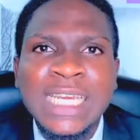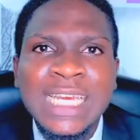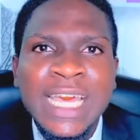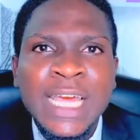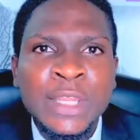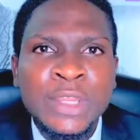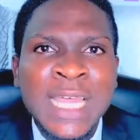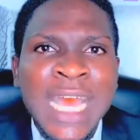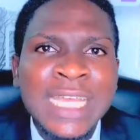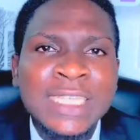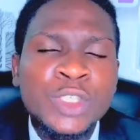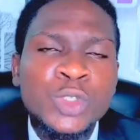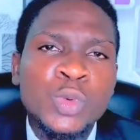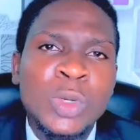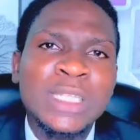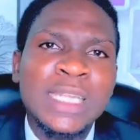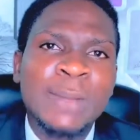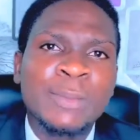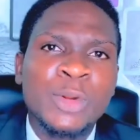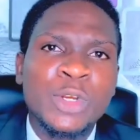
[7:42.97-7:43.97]
That is
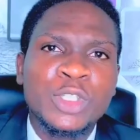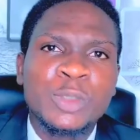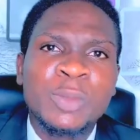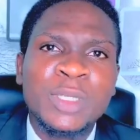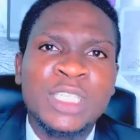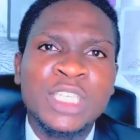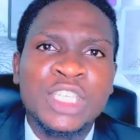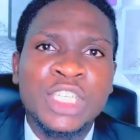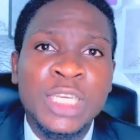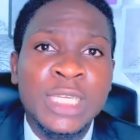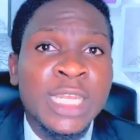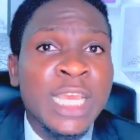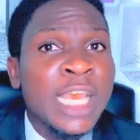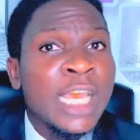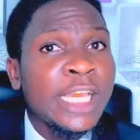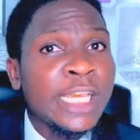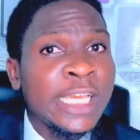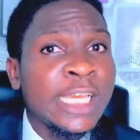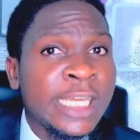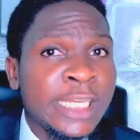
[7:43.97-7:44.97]
what I'm going to be teaching
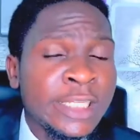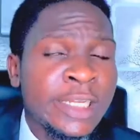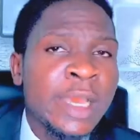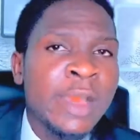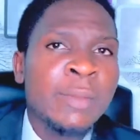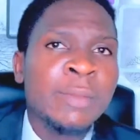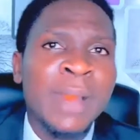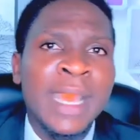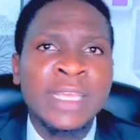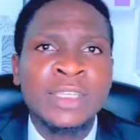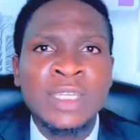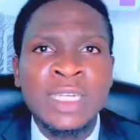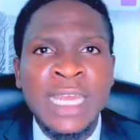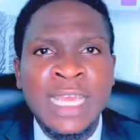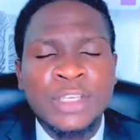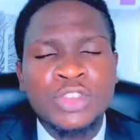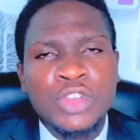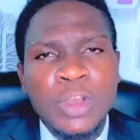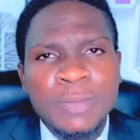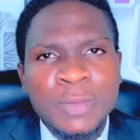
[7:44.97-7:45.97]
in my
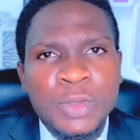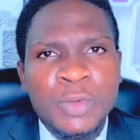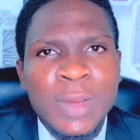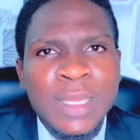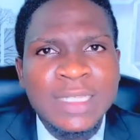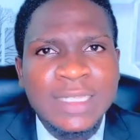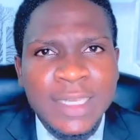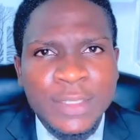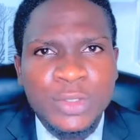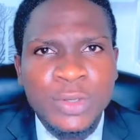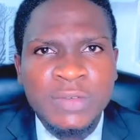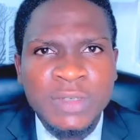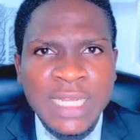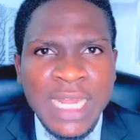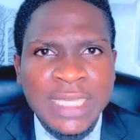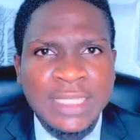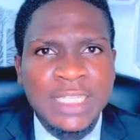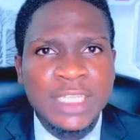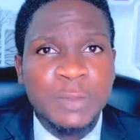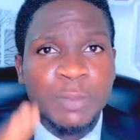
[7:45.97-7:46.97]
next subsequent set of
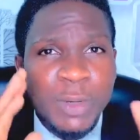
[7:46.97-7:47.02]
classes.